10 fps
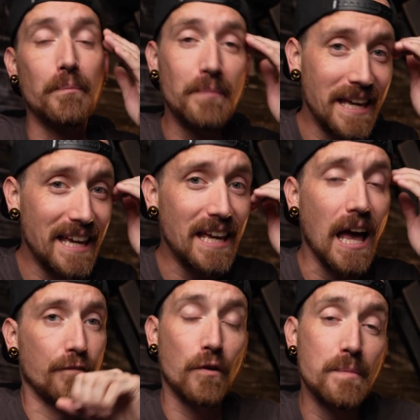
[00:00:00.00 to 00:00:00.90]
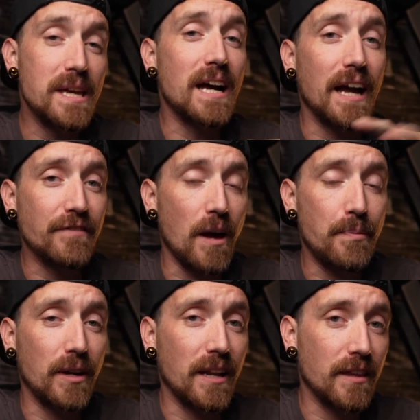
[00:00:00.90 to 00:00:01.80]
me, for me, I have not
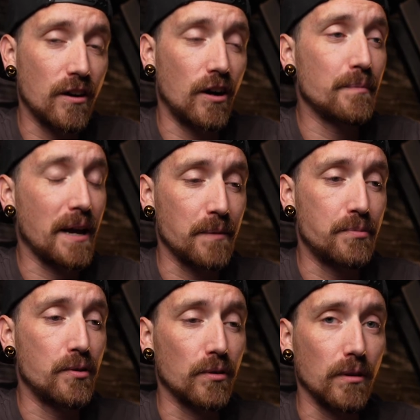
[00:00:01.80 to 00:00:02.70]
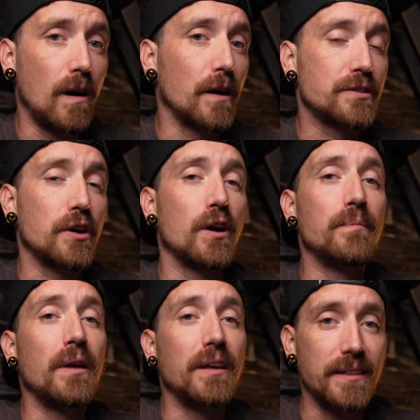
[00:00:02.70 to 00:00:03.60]
put anything on my computer
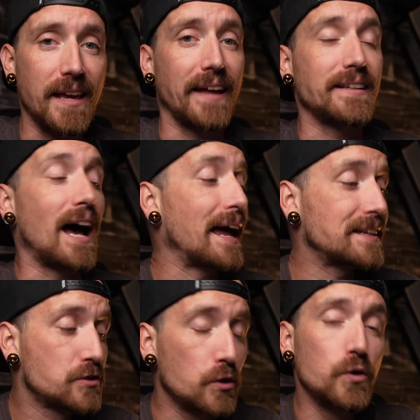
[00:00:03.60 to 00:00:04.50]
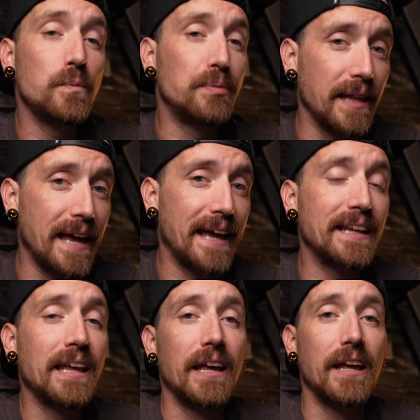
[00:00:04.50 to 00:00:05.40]
long-term yet. I do
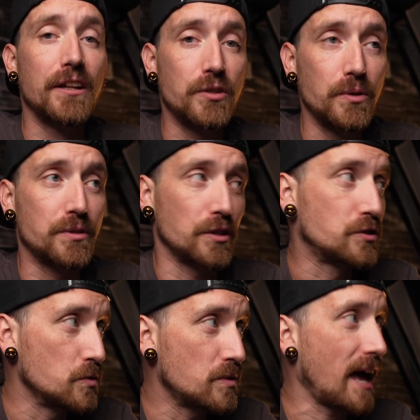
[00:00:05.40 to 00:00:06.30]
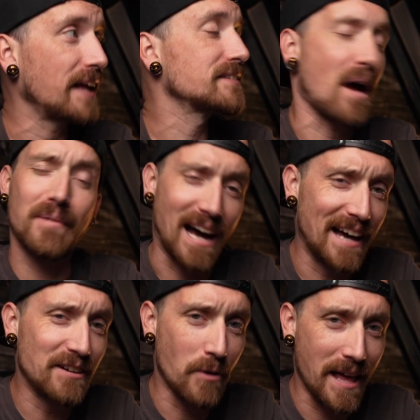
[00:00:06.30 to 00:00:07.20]
plan to, to do that. I'm
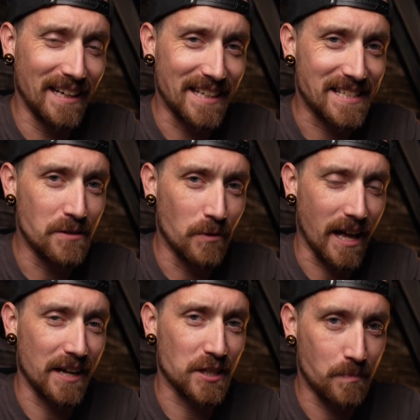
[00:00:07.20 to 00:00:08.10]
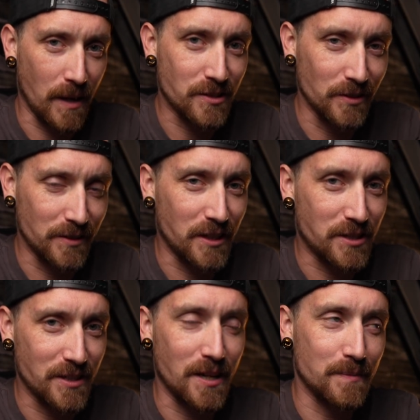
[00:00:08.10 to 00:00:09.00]
kind of waiting to see what kind of special
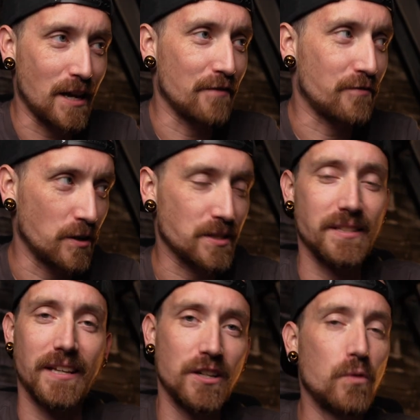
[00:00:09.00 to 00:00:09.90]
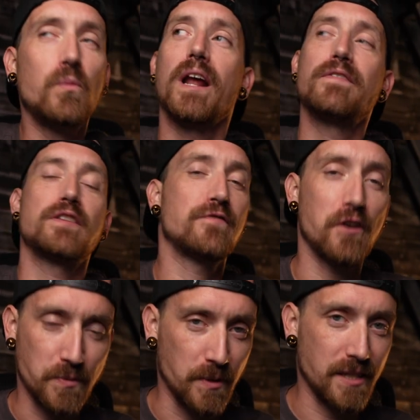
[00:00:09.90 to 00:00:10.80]
edition comes out first, because I know whatever the
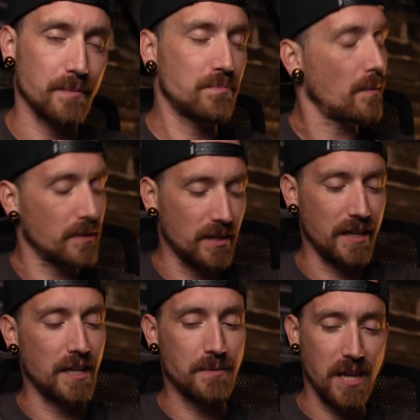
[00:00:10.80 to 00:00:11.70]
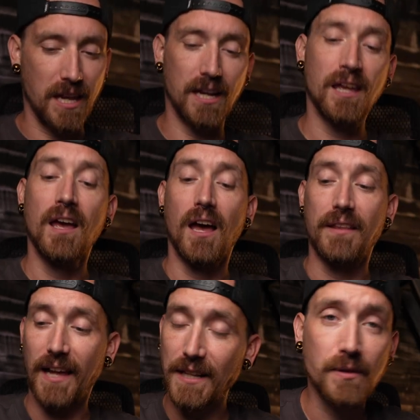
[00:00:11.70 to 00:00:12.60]
first one is, I'm probably gonna end up getting.
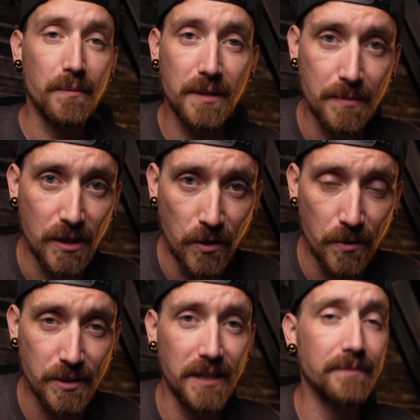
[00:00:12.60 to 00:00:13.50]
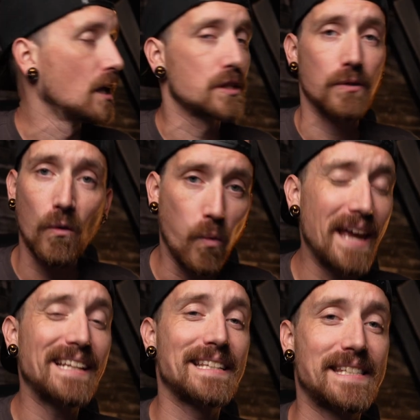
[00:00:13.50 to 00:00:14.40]
That's what I'm gonna be using. So I'll
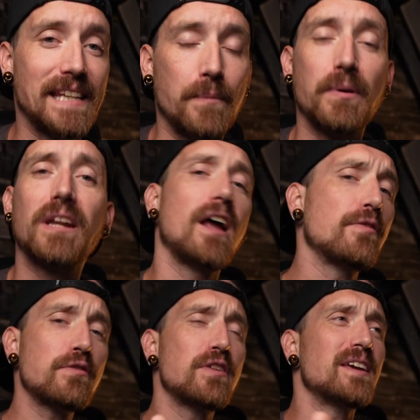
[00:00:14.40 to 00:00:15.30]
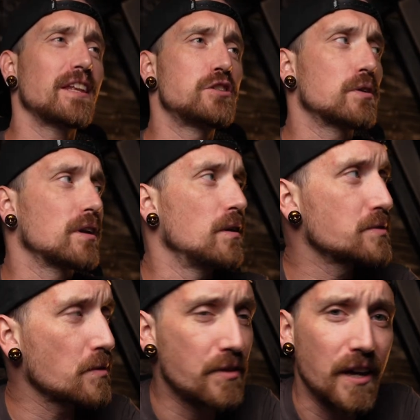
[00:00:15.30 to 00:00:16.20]
wait and see. But another thing that you can
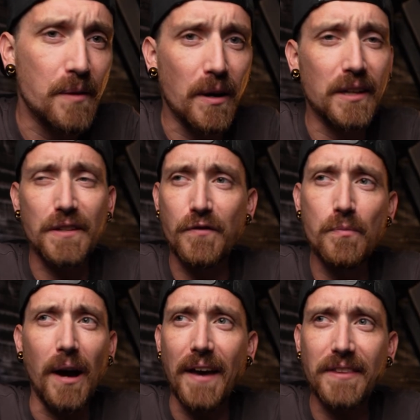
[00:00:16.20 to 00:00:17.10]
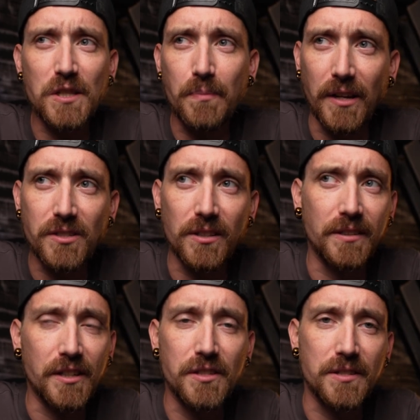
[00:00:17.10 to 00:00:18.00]
also think about is if you buy these special
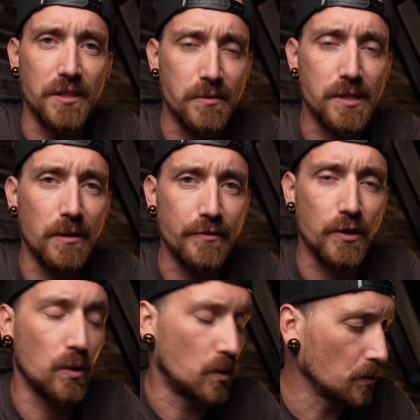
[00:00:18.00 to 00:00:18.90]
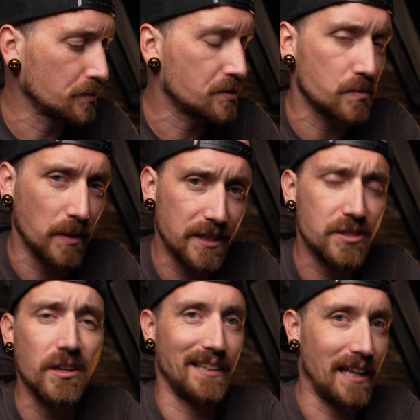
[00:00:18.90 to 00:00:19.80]
editions and you still have your old
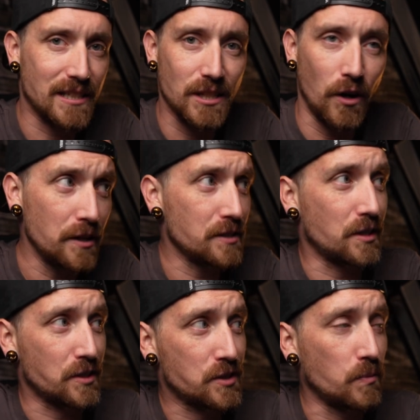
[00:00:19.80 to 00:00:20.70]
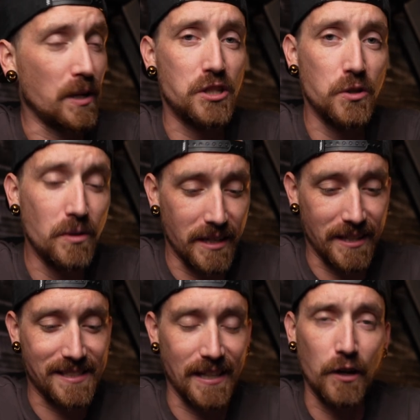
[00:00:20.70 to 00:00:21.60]
Switch, as long as the Switch unit
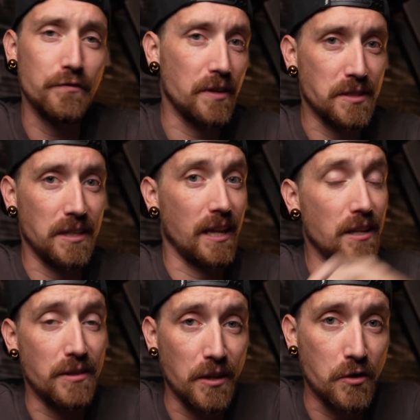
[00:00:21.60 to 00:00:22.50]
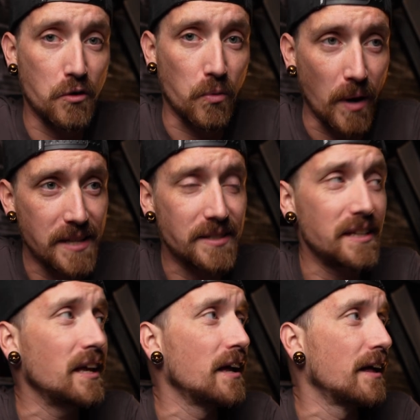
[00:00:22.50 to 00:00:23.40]
itself isn't anything crazy,